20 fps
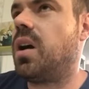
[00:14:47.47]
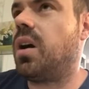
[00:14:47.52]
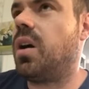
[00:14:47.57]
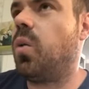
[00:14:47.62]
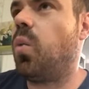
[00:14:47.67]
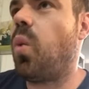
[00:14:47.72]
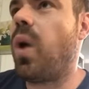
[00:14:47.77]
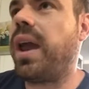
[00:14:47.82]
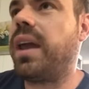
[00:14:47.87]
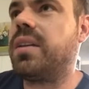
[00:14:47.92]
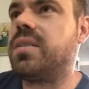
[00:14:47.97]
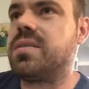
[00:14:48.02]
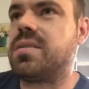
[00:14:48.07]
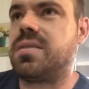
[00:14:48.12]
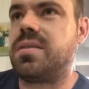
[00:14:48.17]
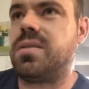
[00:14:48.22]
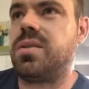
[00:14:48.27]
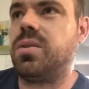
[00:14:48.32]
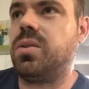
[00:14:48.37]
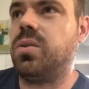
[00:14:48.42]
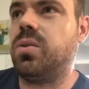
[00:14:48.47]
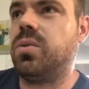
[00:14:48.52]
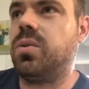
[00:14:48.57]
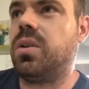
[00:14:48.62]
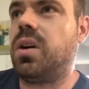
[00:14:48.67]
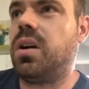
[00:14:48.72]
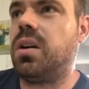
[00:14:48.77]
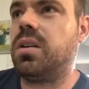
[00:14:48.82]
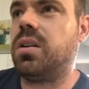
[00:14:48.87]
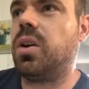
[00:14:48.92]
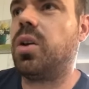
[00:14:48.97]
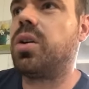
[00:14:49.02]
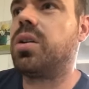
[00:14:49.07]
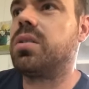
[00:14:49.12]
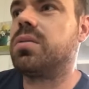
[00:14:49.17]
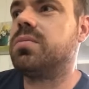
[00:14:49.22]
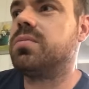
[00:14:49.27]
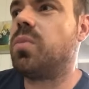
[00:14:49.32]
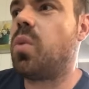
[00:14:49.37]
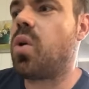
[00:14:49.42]
ways to
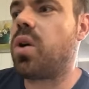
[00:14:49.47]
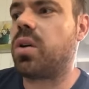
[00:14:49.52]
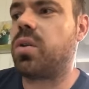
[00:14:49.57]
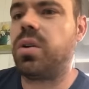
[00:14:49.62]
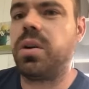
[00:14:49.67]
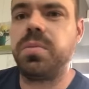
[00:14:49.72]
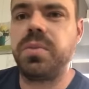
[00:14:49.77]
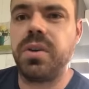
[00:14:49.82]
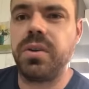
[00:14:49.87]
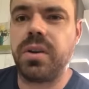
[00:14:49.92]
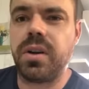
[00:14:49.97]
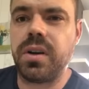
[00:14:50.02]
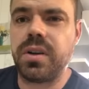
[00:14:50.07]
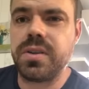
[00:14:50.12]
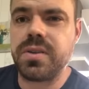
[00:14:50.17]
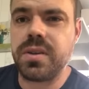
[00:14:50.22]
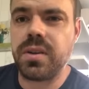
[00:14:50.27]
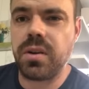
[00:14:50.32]
earn more cryptocurrency.